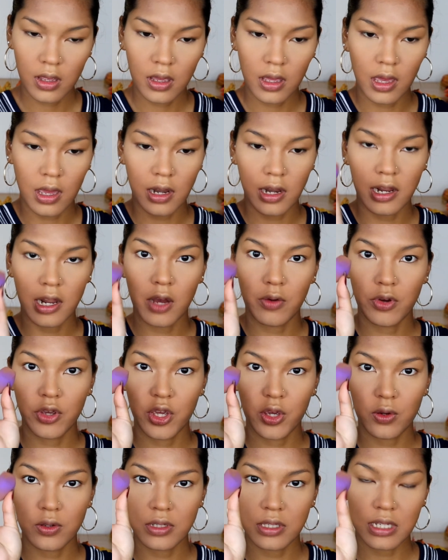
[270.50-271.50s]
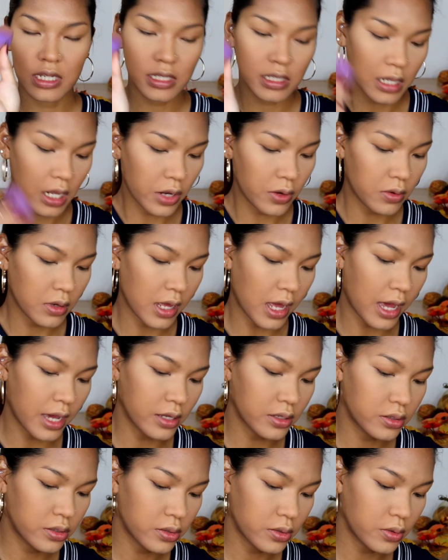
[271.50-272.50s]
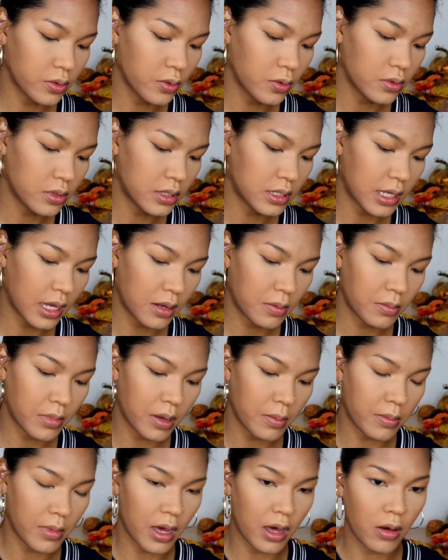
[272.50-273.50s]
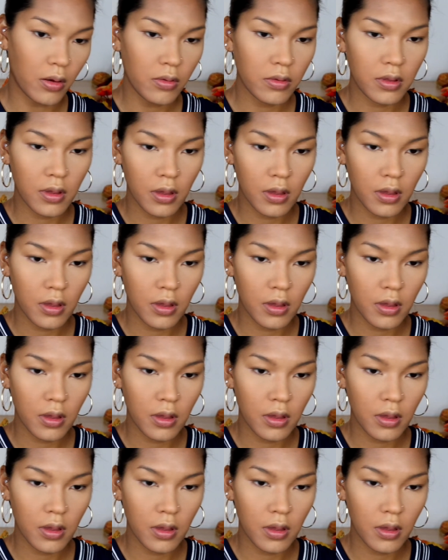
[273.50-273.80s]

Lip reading: And then I will use this little guy to set my mouth.